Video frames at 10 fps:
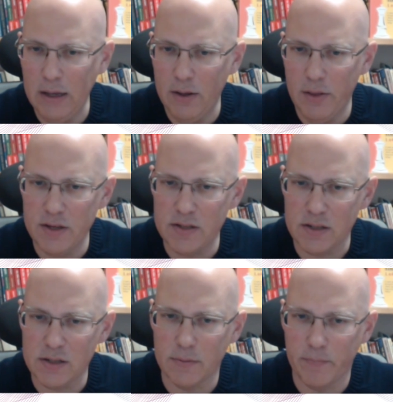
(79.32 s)
This
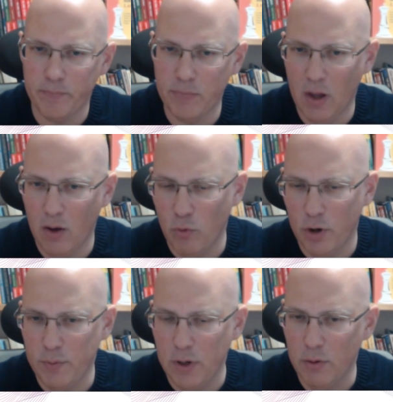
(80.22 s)
is
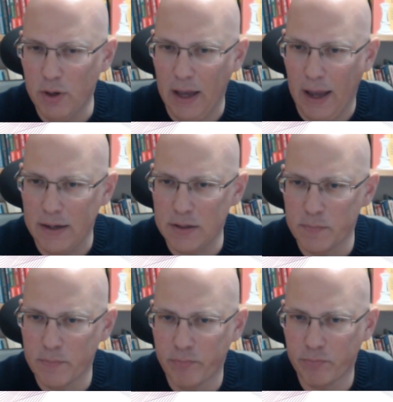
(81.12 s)
what we're looking at,
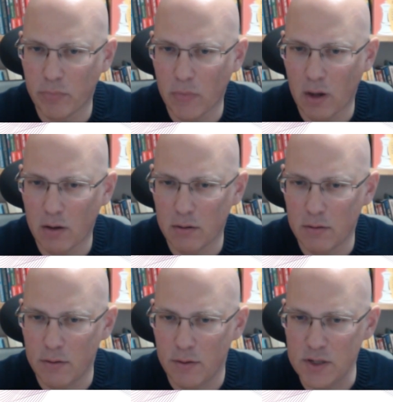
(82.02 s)

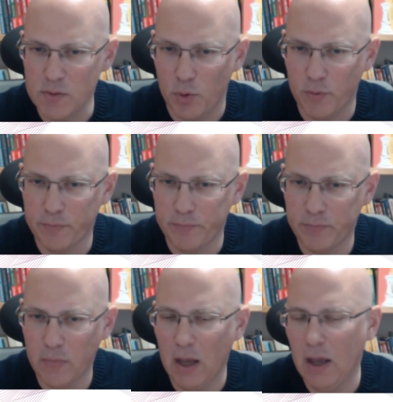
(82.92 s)
this move.
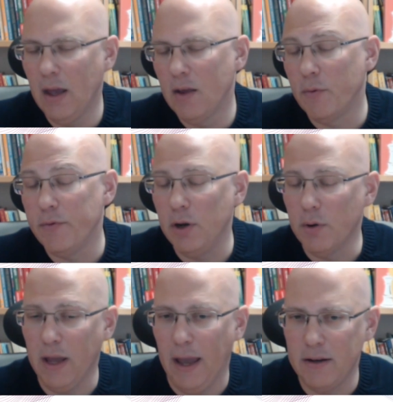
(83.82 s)
We were
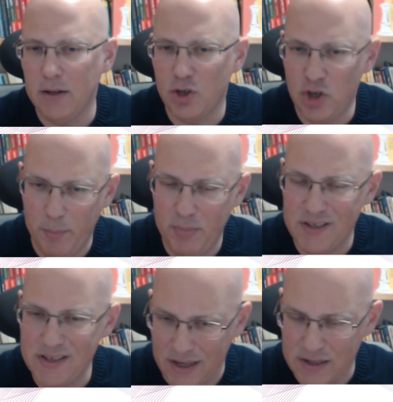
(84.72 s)
looking at in chapter
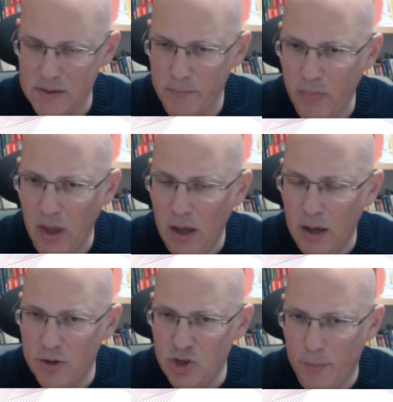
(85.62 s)
6.
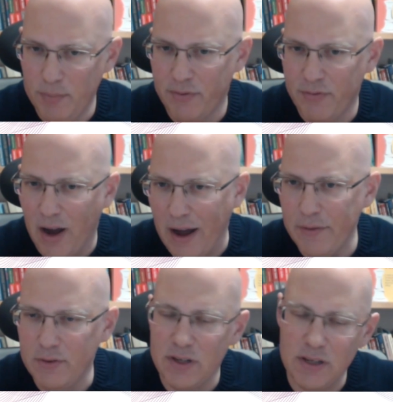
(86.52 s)
In chapter 5,
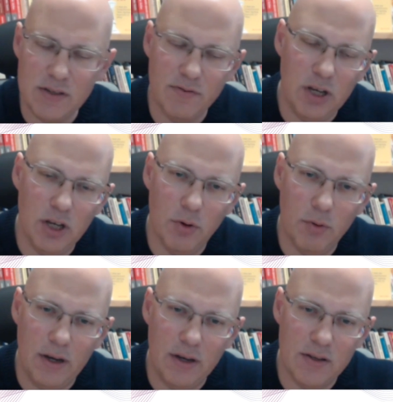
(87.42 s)
in this video
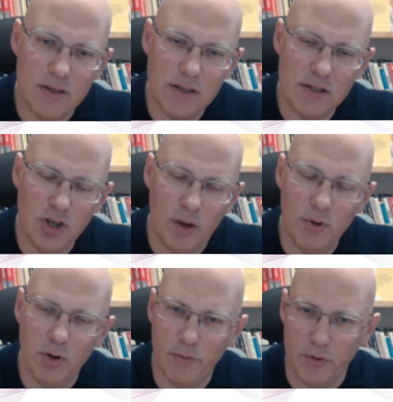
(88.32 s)
and in this
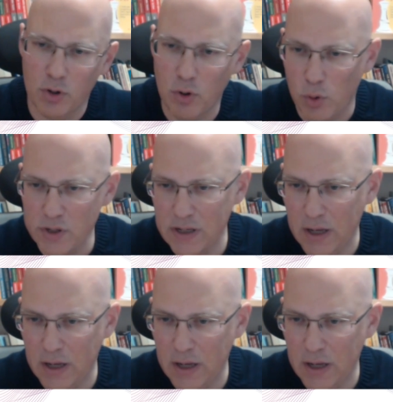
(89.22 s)
chapter of the course,